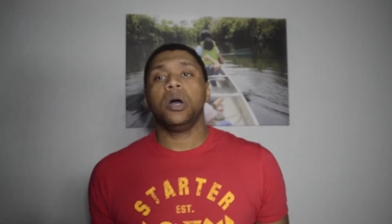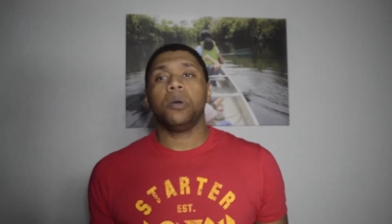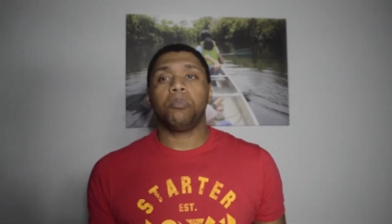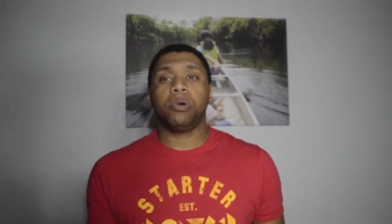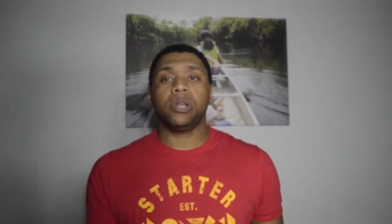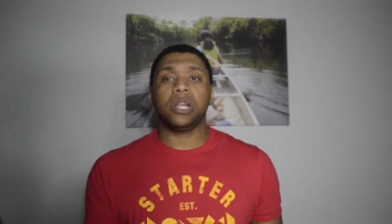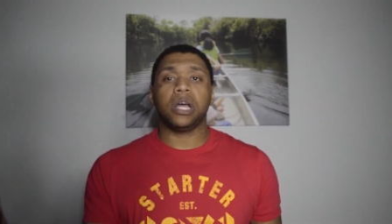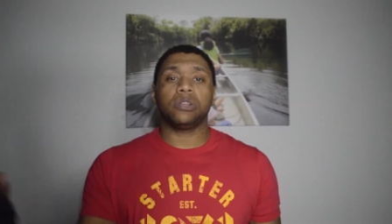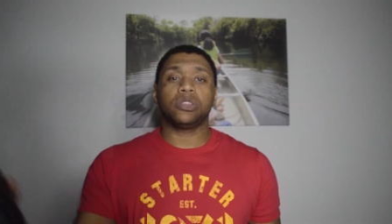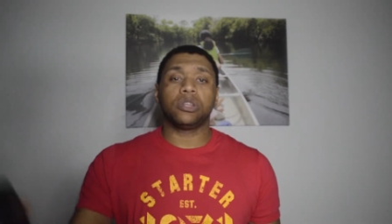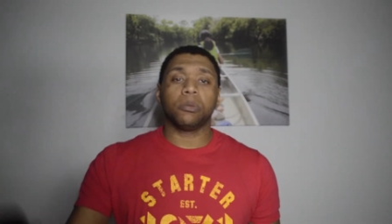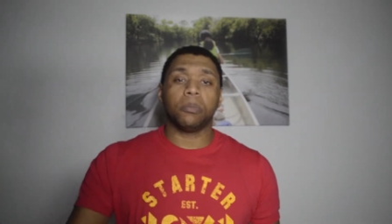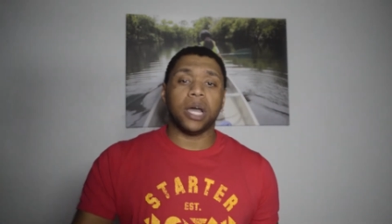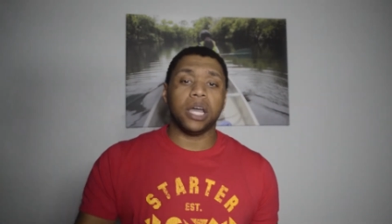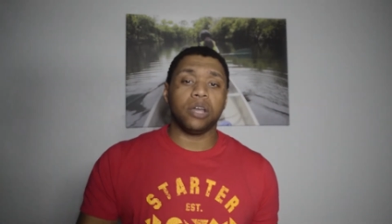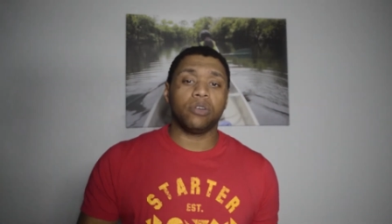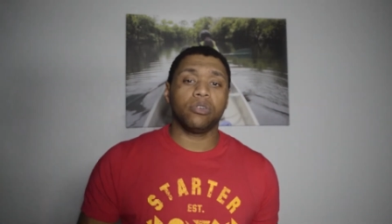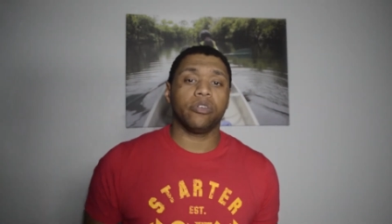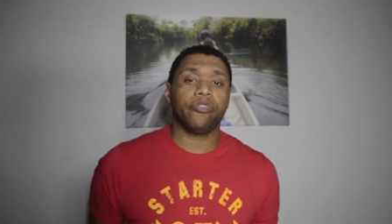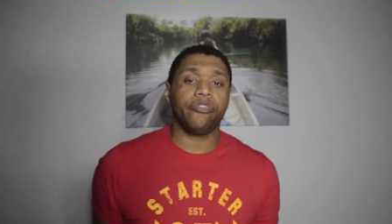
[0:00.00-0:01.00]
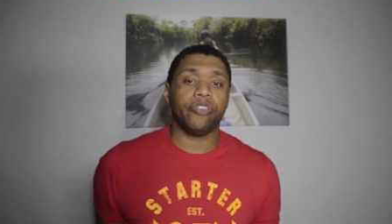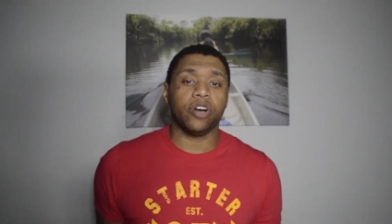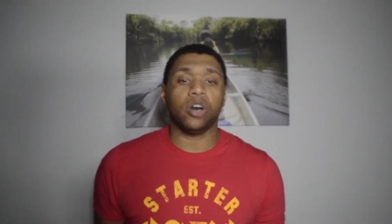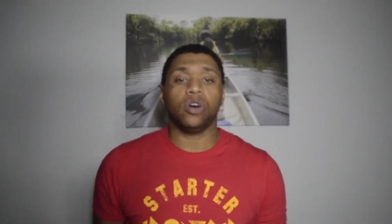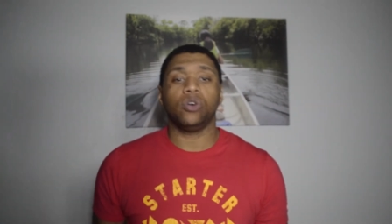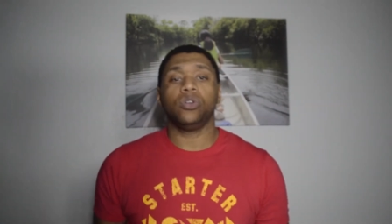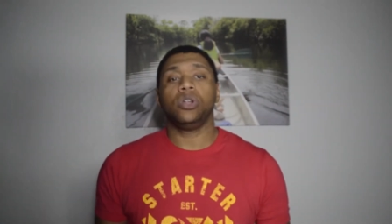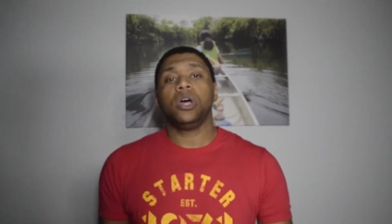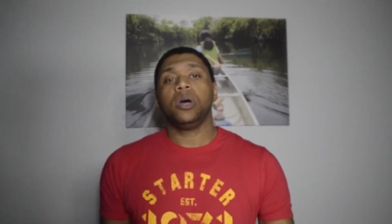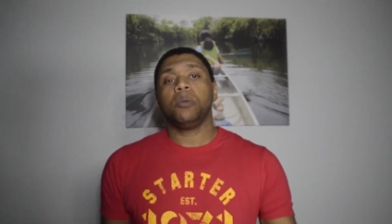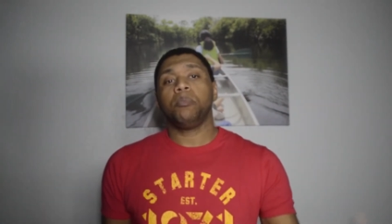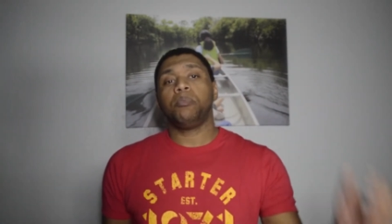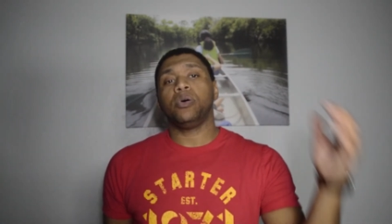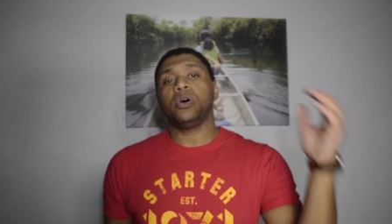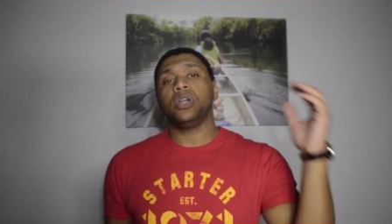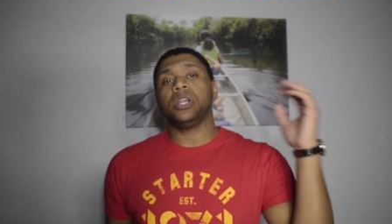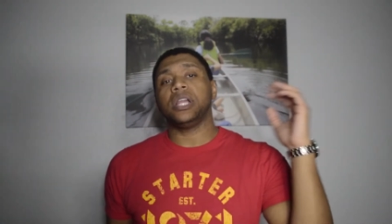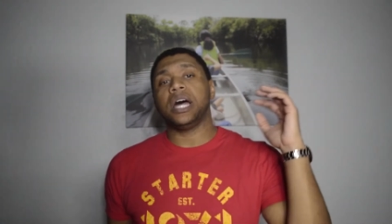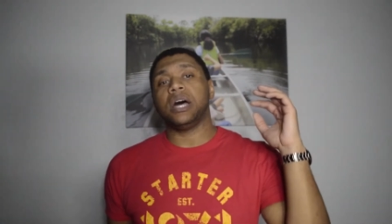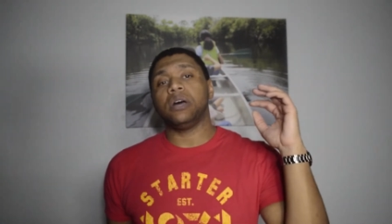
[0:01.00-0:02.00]
pull out the microphone,
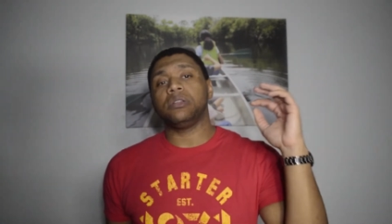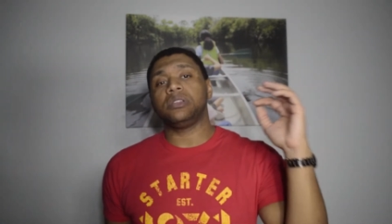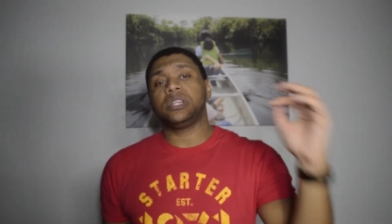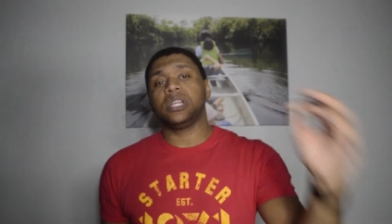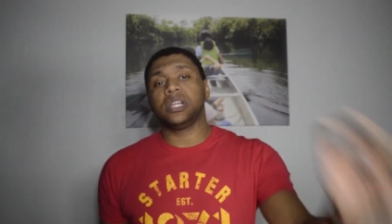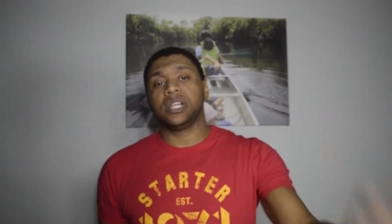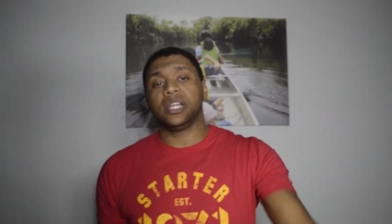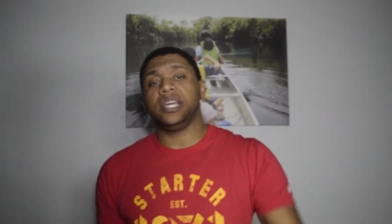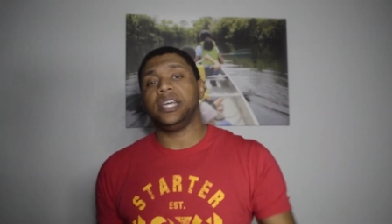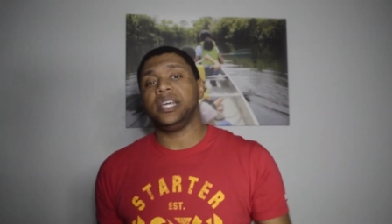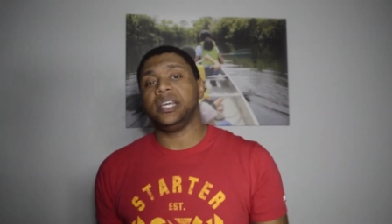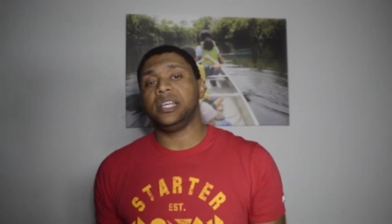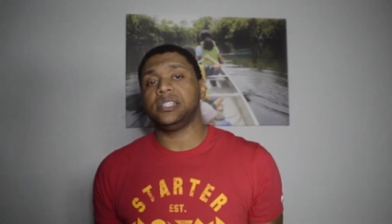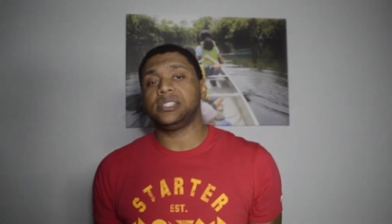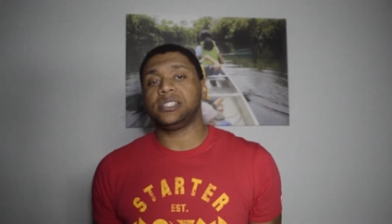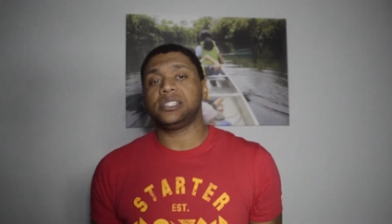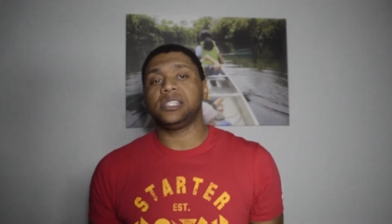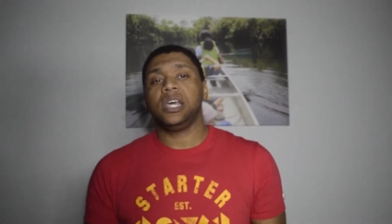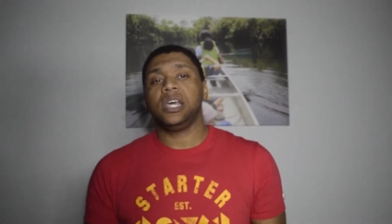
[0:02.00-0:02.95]
pull out the lens